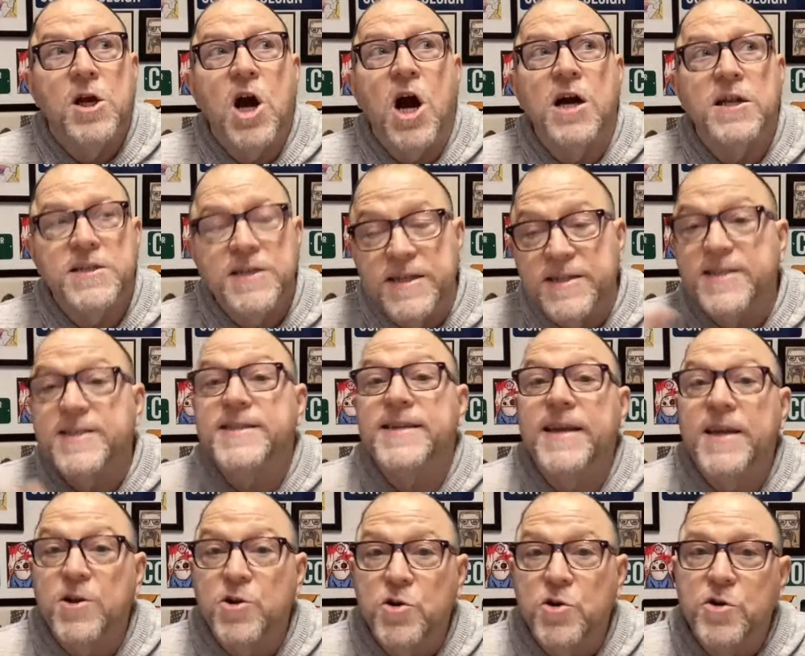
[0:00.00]
content
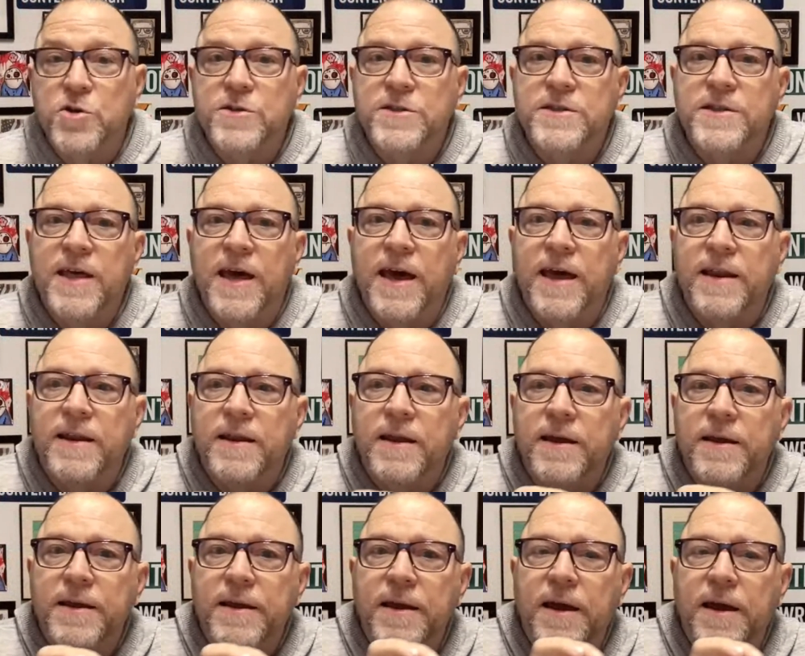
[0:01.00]
standards that
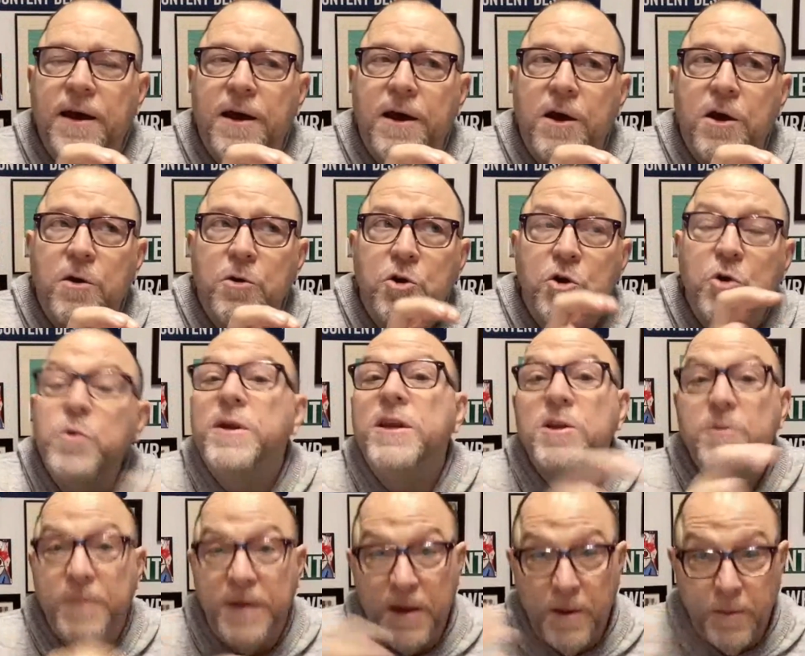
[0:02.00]
you
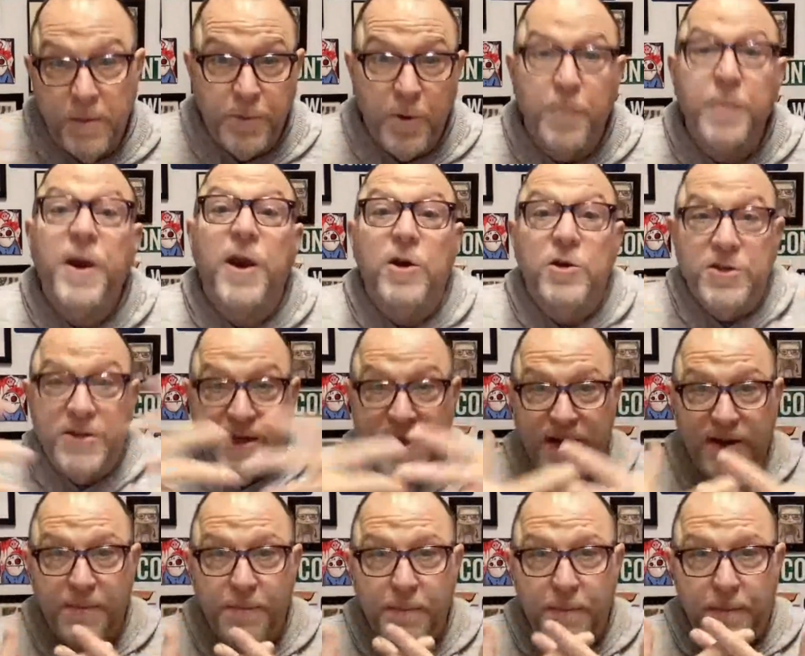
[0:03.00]
need to be prepared to
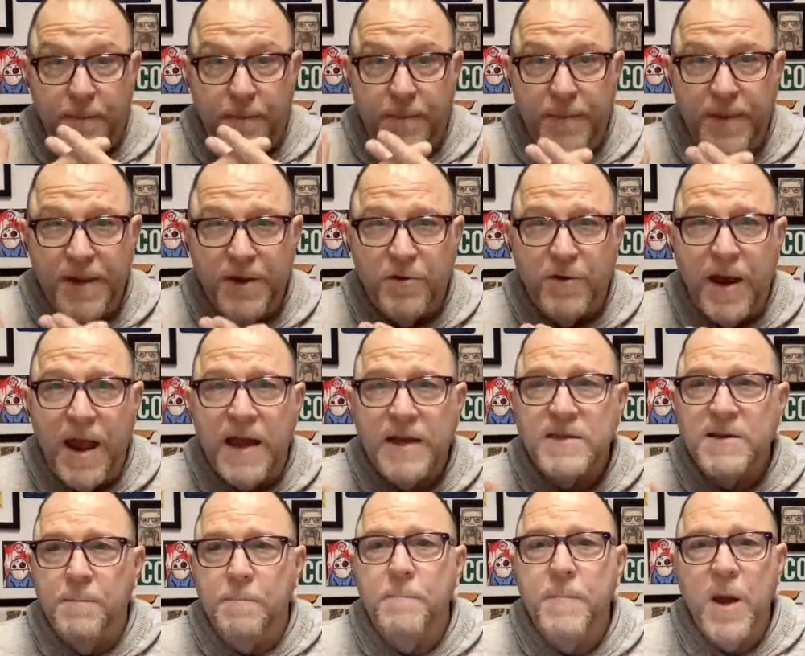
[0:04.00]
kind of
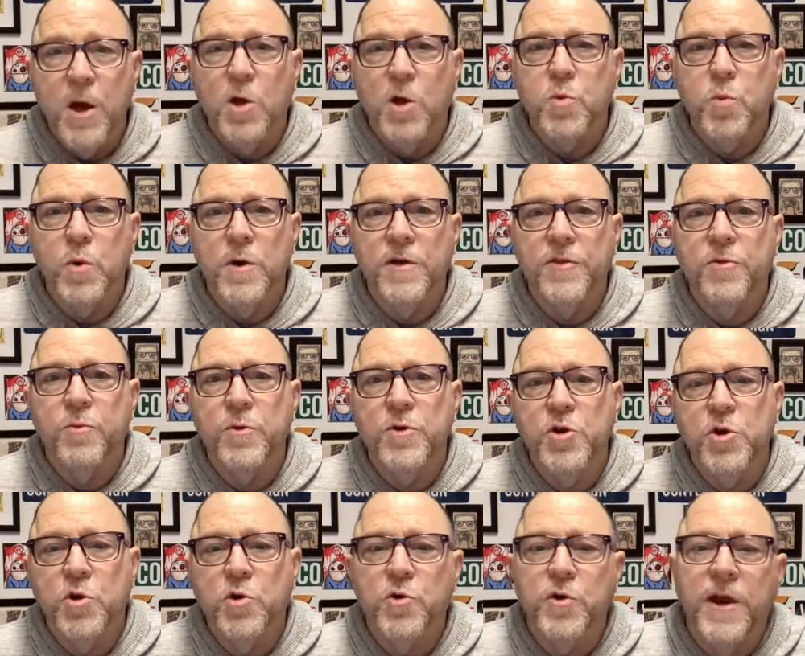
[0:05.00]
interact and meld with
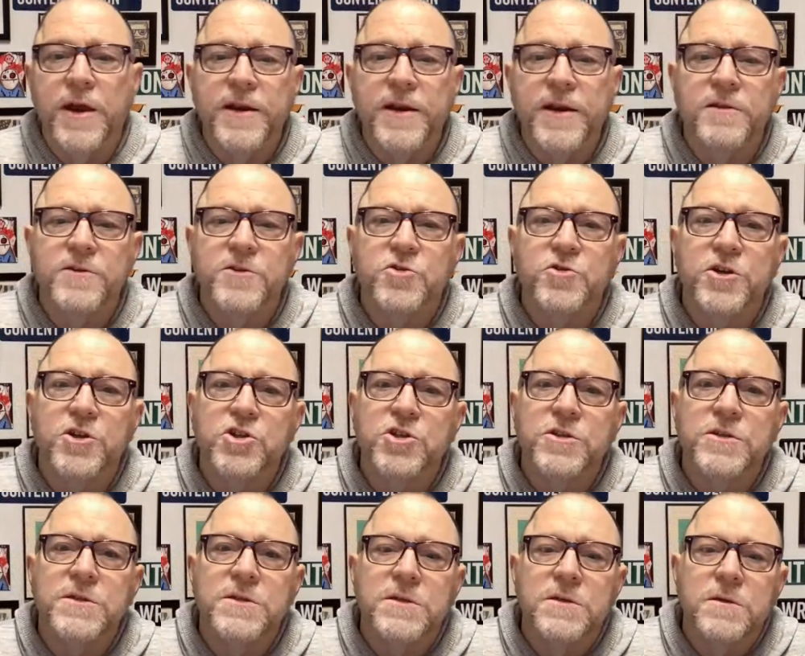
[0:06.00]
when you create
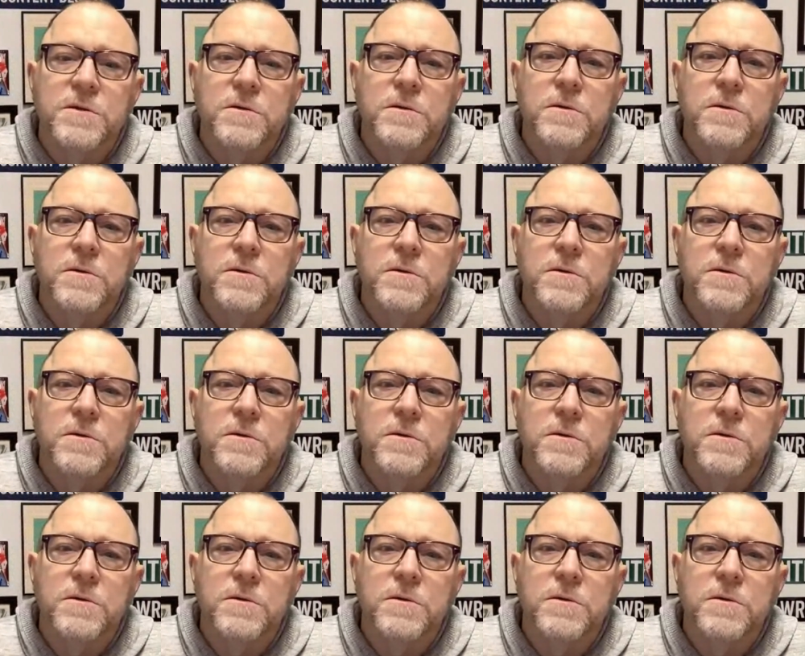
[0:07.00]
illustrations?